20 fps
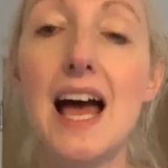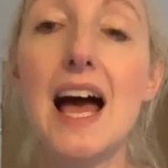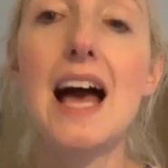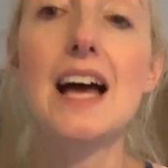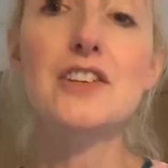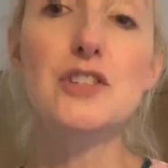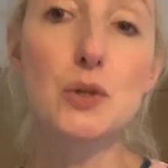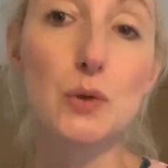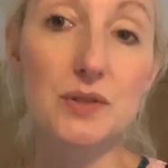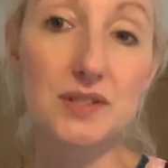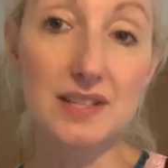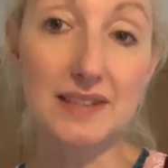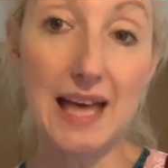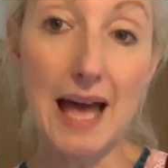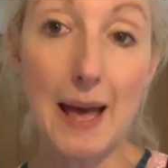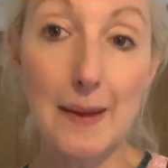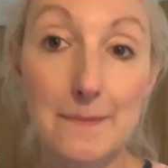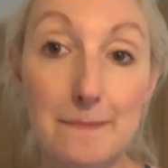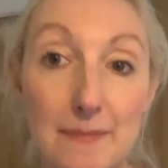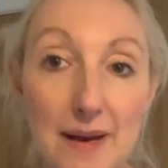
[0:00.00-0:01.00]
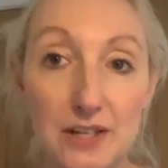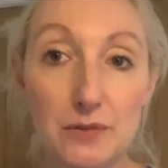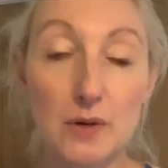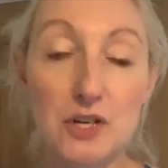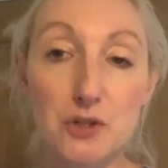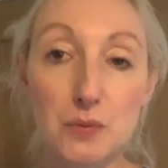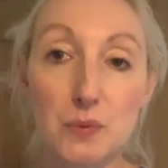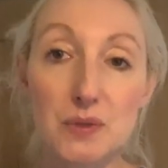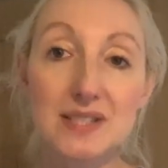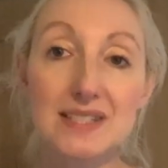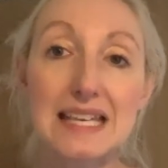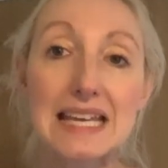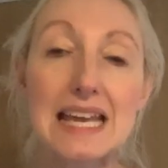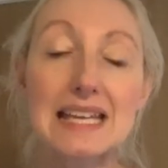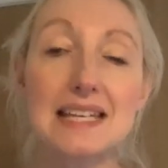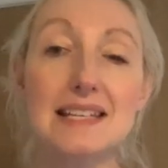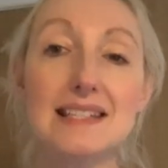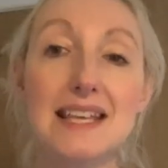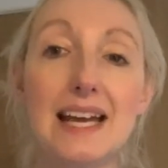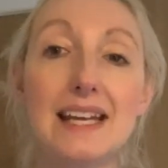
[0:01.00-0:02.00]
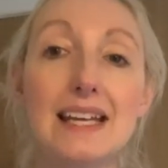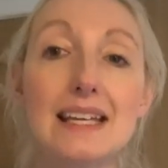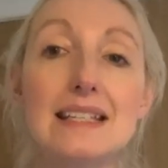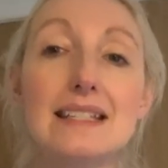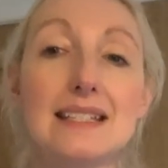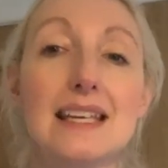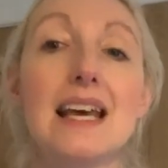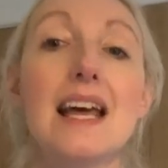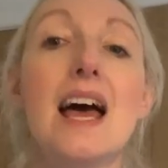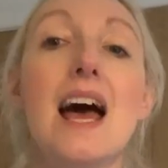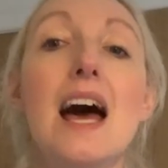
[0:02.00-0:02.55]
and also the hem band, which we'll see in a second.